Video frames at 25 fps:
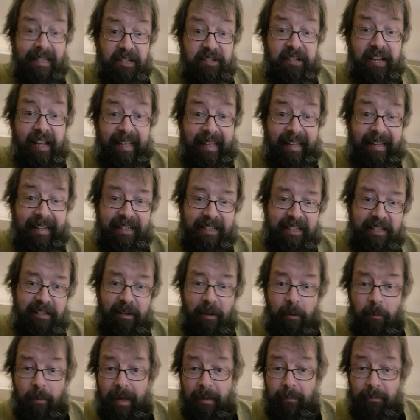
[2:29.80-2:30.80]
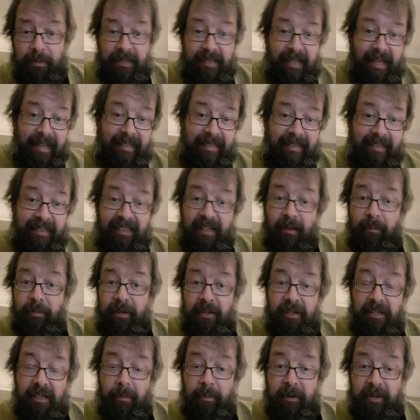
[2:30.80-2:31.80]
checking into our website at
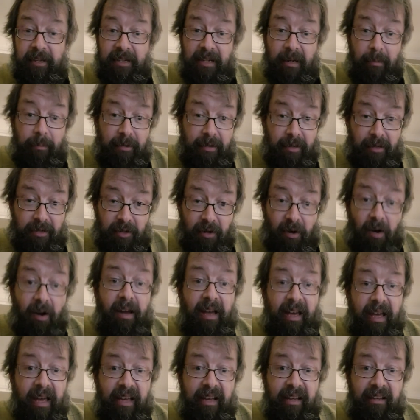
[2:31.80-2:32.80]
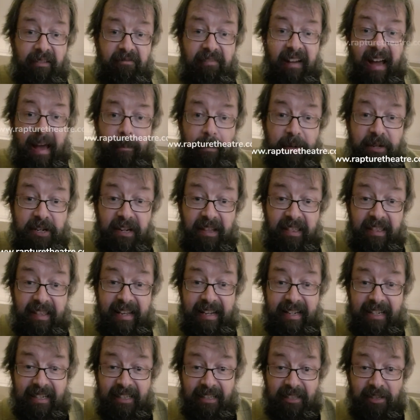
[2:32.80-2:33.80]

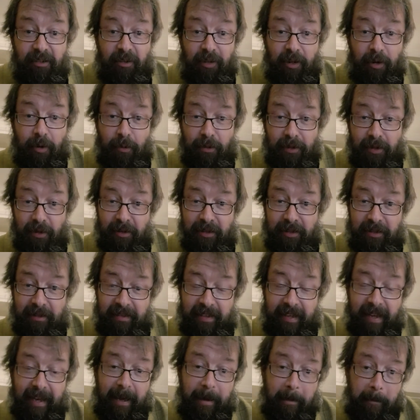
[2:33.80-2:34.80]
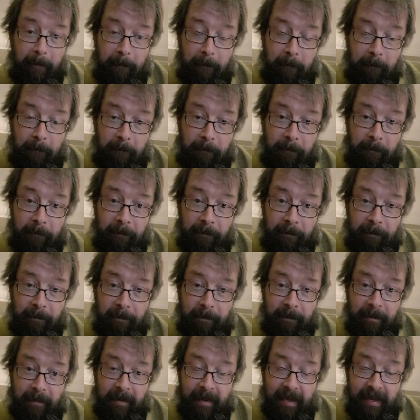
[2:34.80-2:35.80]
www.rapturetheatre.co.uk.
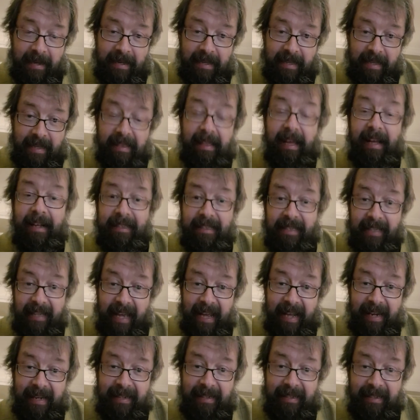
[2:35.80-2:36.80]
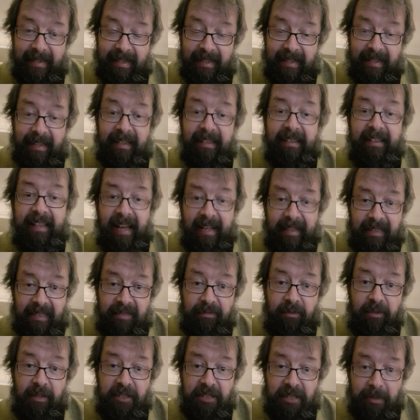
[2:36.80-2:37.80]
Thanks again. Thanks
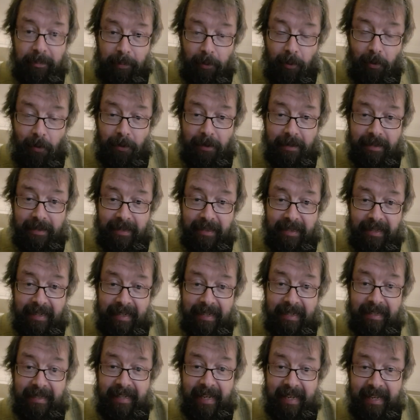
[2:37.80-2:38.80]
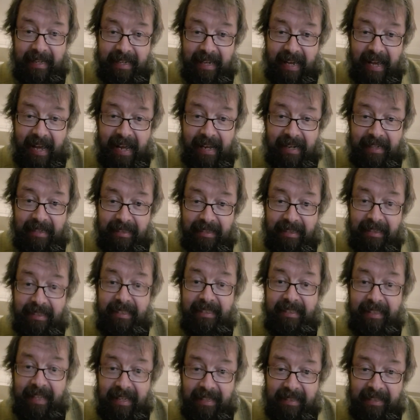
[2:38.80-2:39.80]
for your support. Take care,
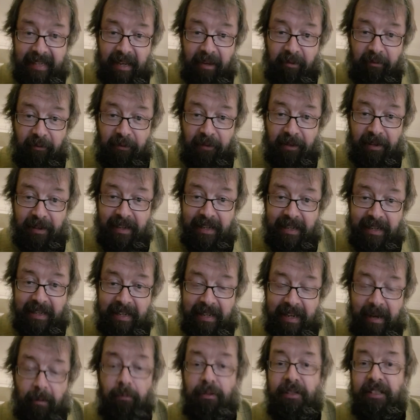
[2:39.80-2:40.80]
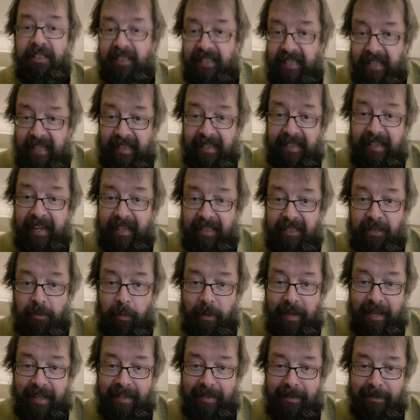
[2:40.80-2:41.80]
stay safe, and we'll see you next
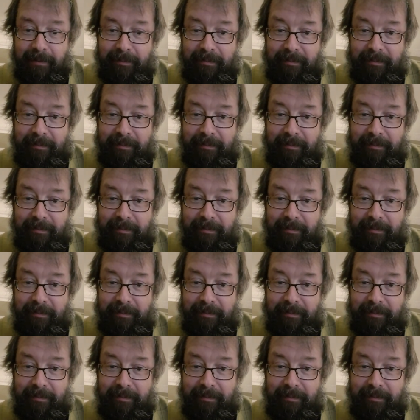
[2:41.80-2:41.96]
week.